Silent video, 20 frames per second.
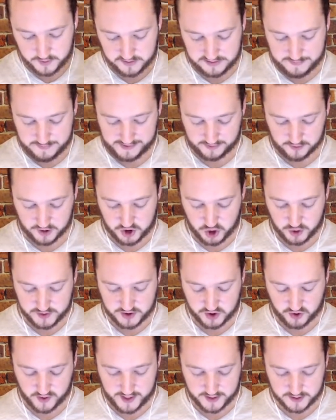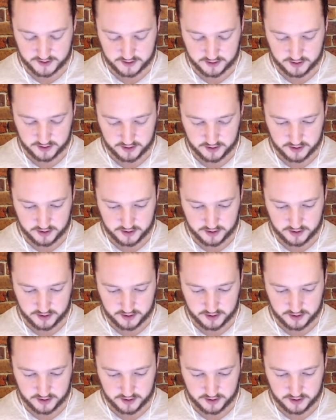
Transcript: to make those juicy trades.